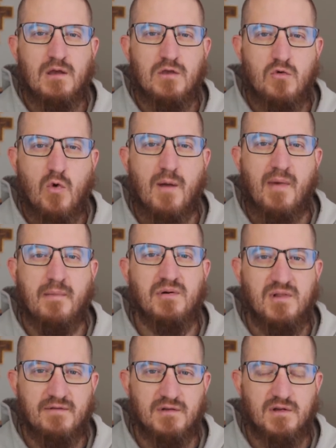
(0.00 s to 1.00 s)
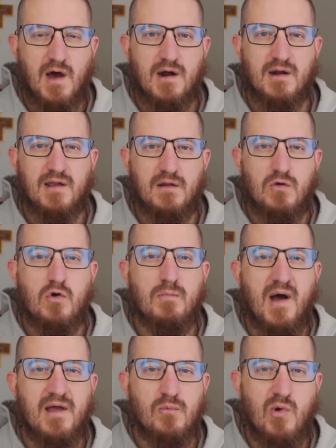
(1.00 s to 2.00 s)
You are my beloved daughter, in
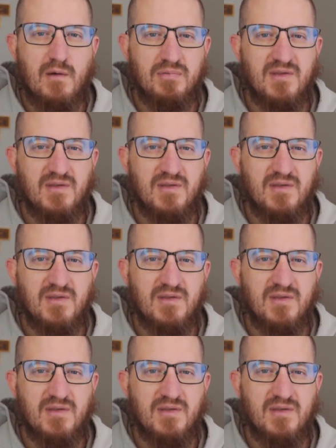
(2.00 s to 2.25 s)
whom I am well